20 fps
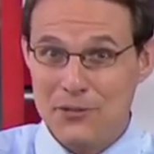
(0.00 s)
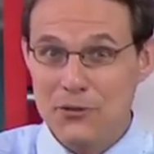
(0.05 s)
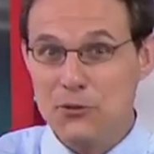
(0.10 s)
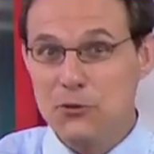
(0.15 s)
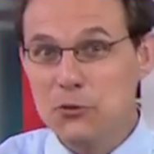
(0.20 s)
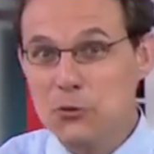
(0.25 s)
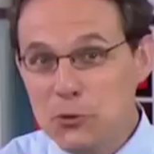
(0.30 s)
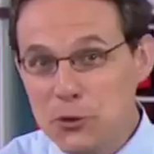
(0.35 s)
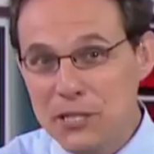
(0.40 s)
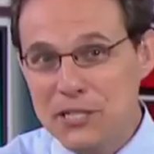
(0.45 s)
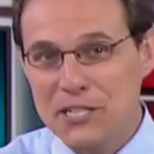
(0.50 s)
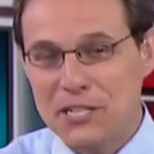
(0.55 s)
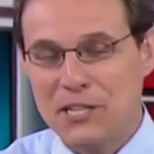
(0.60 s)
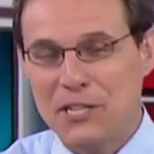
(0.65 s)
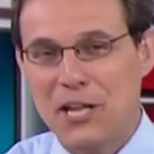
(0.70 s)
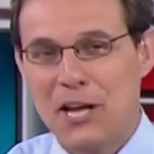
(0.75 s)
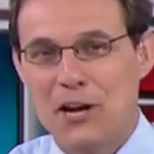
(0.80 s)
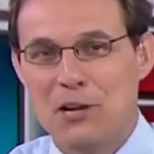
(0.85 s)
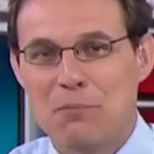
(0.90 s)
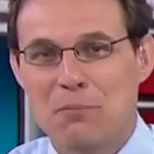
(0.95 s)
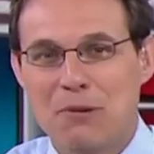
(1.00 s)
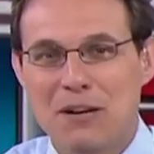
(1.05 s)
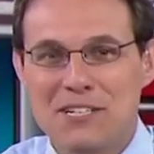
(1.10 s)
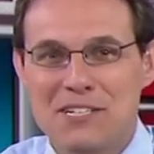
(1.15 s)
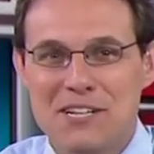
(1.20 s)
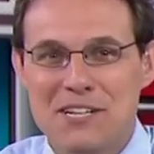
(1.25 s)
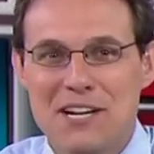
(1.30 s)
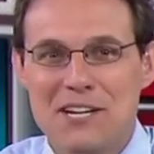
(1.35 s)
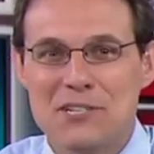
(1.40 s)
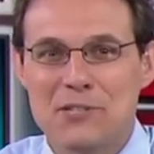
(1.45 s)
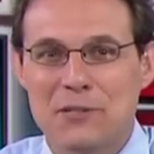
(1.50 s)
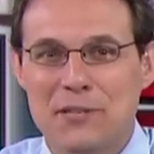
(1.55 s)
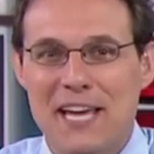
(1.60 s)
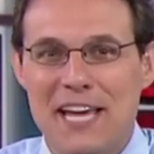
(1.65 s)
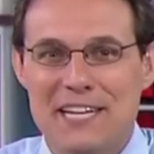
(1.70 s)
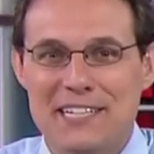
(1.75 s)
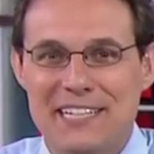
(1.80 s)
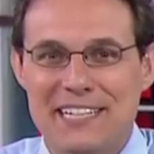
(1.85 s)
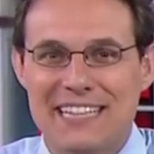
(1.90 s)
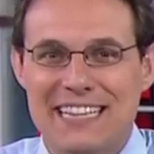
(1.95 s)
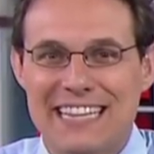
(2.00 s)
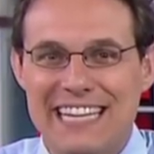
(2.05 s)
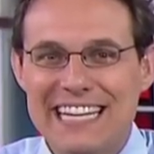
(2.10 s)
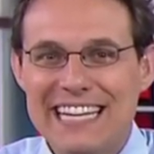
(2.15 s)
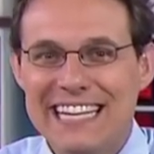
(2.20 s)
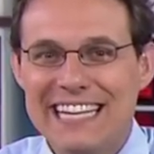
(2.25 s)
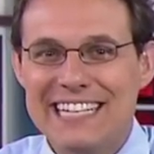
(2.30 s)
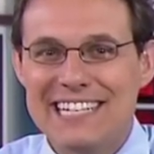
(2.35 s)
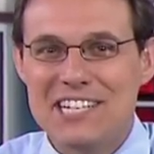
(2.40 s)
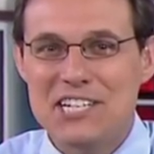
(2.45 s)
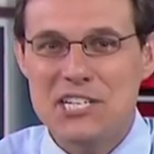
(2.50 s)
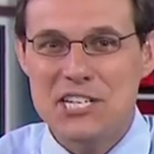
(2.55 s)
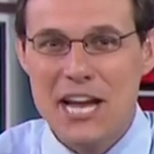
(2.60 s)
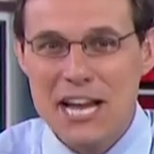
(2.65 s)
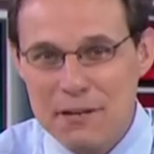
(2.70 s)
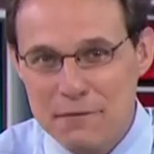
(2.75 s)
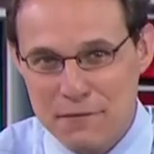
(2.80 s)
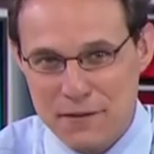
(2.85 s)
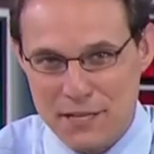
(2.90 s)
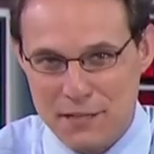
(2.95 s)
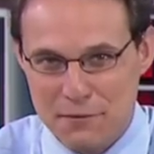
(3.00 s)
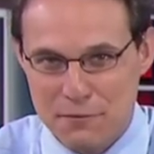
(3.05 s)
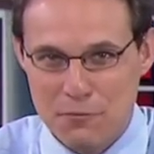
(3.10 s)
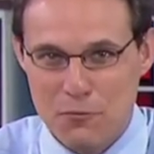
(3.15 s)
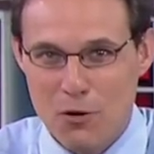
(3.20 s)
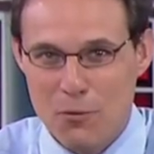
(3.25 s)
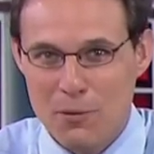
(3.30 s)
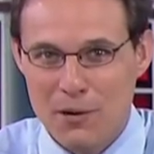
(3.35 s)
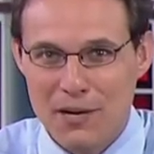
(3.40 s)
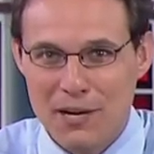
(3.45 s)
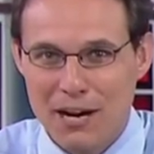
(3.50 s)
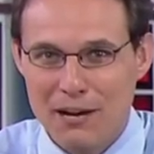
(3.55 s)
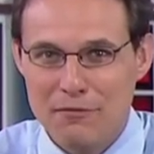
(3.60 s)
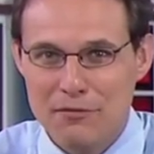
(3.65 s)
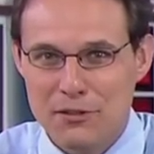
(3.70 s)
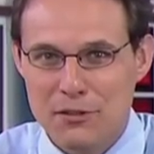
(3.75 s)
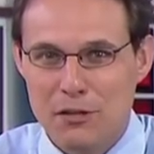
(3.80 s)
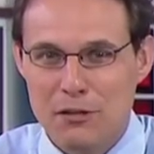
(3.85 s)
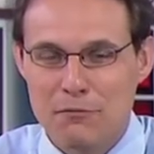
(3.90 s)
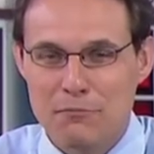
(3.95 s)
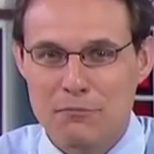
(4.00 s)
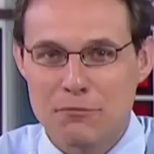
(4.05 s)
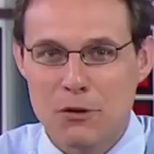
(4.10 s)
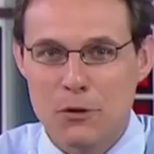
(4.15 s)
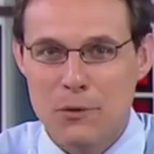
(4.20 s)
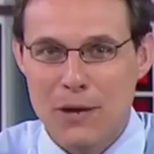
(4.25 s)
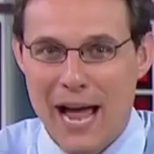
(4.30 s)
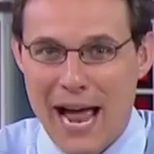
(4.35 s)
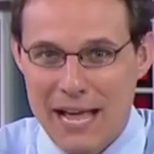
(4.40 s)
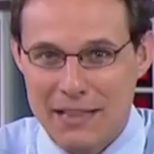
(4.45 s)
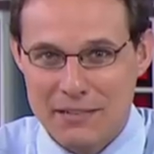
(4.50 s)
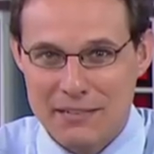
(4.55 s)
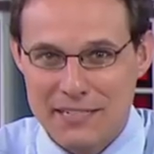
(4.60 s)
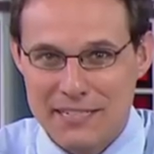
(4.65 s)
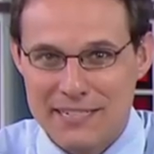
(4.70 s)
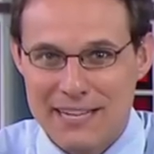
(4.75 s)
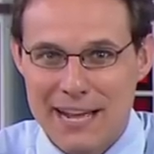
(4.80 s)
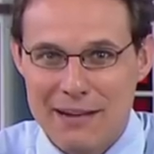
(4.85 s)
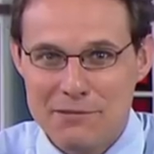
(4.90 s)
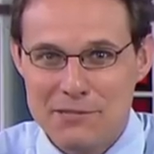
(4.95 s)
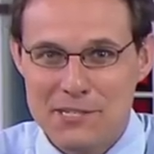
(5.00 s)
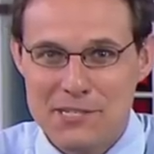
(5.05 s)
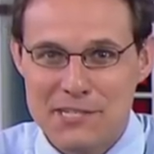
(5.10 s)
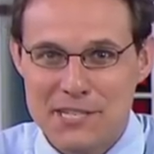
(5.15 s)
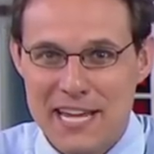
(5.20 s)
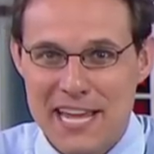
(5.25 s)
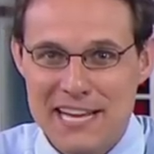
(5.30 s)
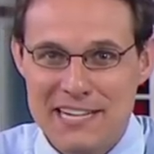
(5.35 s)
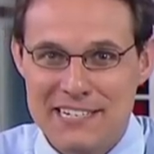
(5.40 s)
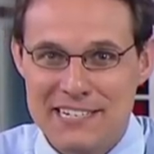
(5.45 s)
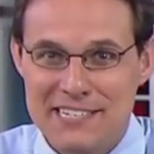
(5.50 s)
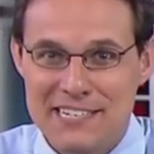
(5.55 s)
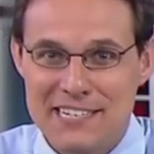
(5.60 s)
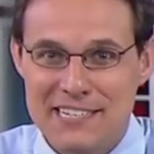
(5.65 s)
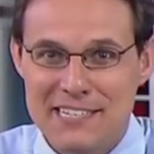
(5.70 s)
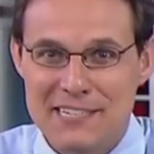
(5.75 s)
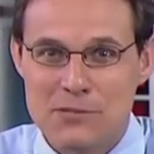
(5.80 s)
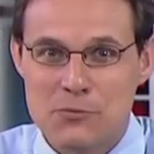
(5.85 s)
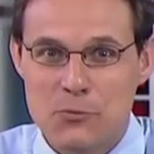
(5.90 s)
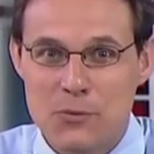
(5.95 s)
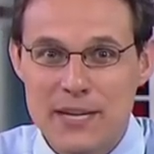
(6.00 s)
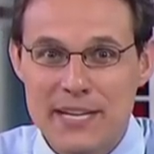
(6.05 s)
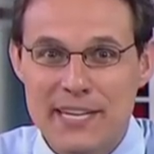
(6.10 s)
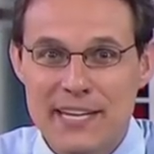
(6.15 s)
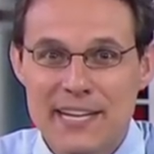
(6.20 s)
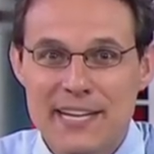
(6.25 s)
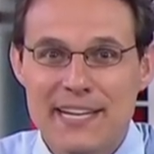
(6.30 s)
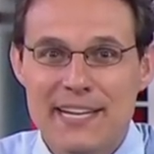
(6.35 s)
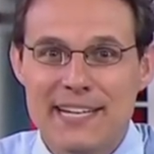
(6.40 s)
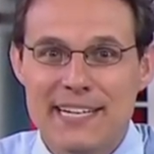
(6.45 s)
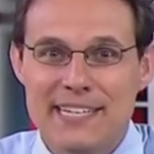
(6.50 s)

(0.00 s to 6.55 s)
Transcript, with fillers: newly declared presidential candidate Lincoln Chafee, the former governor of Rhode Island. He announced his candidacy this week.